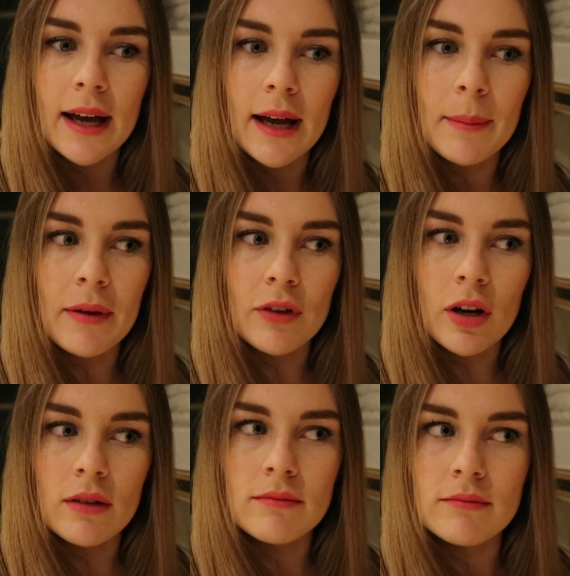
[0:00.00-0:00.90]
Um, I've
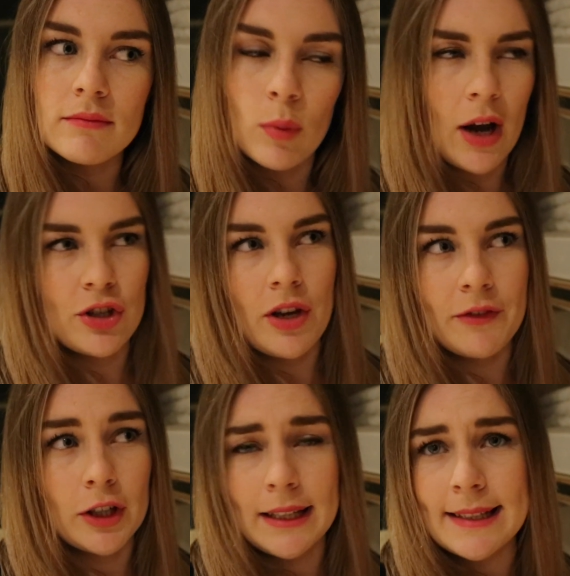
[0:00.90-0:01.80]
got, well actually
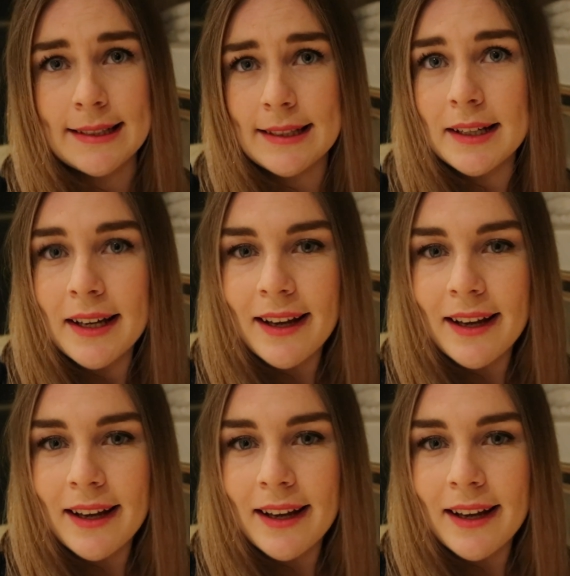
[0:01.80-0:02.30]
I've got a list.